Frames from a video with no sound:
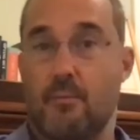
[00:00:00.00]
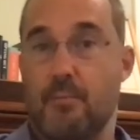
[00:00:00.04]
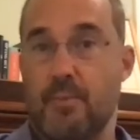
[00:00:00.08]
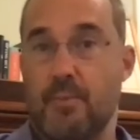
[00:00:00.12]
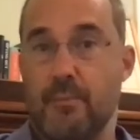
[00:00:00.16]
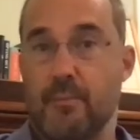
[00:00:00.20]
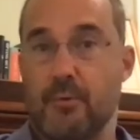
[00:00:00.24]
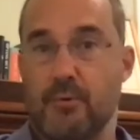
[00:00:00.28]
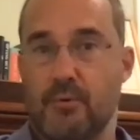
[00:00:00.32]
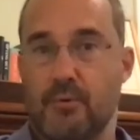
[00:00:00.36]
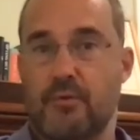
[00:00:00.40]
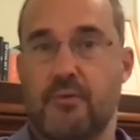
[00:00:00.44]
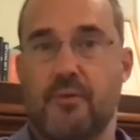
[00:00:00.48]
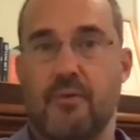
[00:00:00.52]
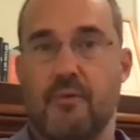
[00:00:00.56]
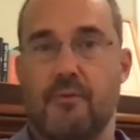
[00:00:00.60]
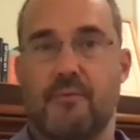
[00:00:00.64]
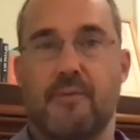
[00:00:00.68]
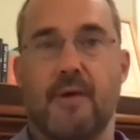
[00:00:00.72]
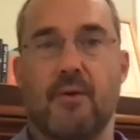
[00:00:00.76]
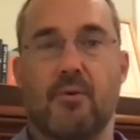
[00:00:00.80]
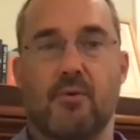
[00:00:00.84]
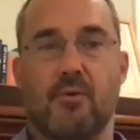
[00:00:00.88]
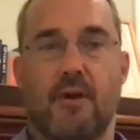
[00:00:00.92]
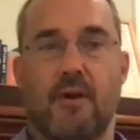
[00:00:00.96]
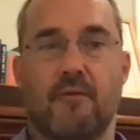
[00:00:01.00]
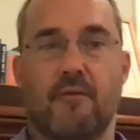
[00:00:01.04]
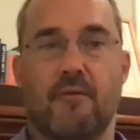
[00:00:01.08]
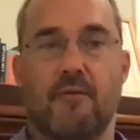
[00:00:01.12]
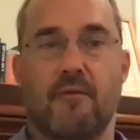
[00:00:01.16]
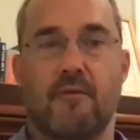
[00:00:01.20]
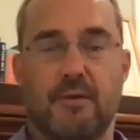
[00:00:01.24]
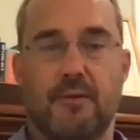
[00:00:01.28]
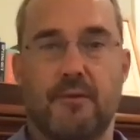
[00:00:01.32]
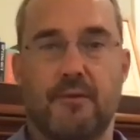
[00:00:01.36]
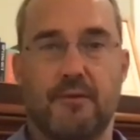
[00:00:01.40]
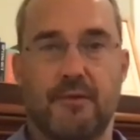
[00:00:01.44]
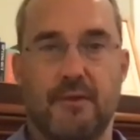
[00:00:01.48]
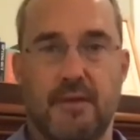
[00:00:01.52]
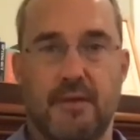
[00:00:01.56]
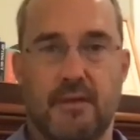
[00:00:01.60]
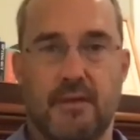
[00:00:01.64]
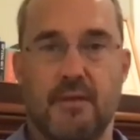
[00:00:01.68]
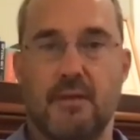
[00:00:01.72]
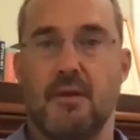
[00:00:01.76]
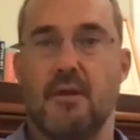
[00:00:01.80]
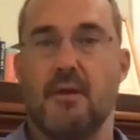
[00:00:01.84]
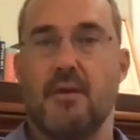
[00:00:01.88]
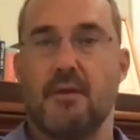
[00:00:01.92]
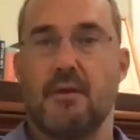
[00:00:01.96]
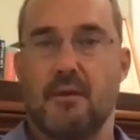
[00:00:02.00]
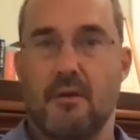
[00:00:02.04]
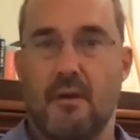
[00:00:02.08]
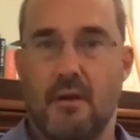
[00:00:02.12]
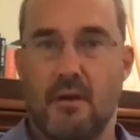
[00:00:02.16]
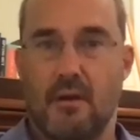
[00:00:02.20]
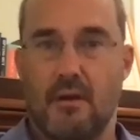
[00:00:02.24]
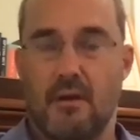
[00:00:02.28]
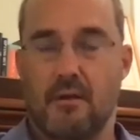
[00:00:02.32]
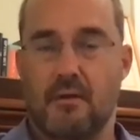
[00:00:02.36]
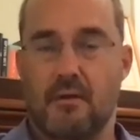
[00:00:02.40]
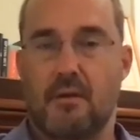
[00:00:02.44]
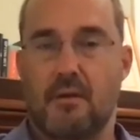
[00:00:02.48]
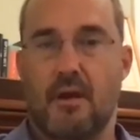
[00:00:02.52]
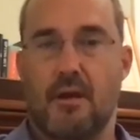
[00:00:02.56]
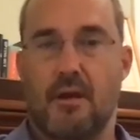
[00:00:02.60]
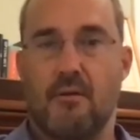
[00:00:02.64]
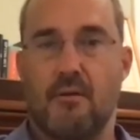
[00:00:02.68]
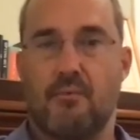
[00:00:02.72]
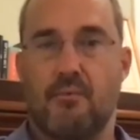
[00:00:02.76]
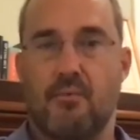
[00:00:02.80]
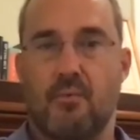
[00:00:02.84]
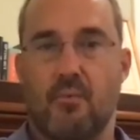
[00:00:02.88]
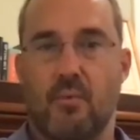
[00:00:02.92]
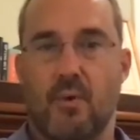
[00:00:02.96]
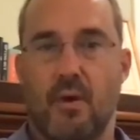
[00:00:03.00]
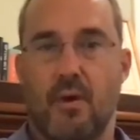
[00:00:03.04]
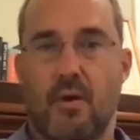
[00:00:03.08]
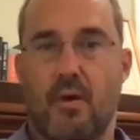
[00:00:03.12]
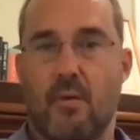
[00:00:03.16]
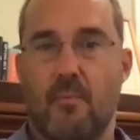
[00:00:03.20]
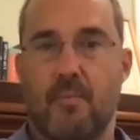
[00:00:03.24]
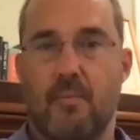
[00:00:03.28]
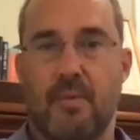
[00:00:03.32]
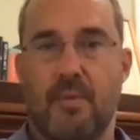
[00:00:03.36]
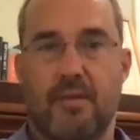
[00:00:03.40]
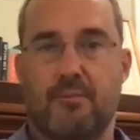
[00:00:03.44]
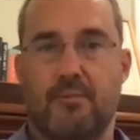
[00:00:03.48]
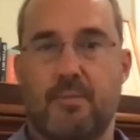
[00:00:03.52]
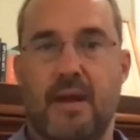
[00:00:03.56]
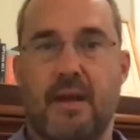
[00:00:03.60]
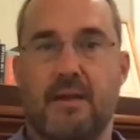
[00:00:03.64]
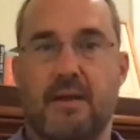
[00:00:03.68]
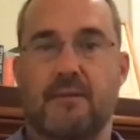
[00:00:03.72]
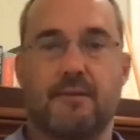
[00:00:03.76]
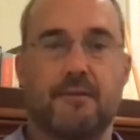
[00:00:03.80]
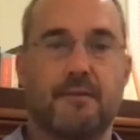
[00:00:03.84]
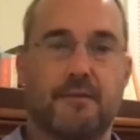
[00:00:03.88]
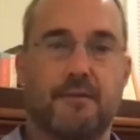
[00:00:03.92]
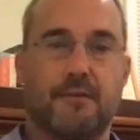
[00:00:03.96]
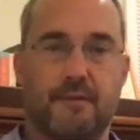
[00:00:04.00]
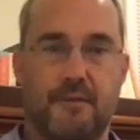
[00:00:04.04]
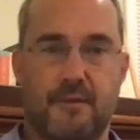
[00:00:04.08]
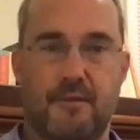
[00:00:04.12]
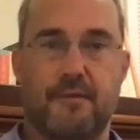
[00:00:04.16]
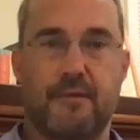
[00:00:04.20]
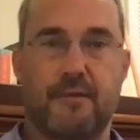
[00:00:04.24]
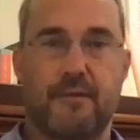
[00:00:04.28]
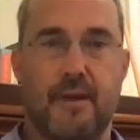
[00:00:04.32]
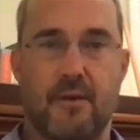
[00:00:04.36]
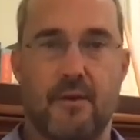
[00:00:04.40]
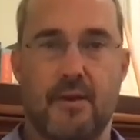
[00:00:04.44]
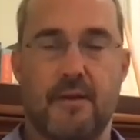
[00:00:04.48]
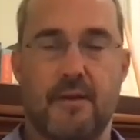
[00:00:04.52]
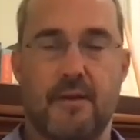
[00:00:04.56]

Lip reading: people look to the federal government to see kind of what are best practices in this area.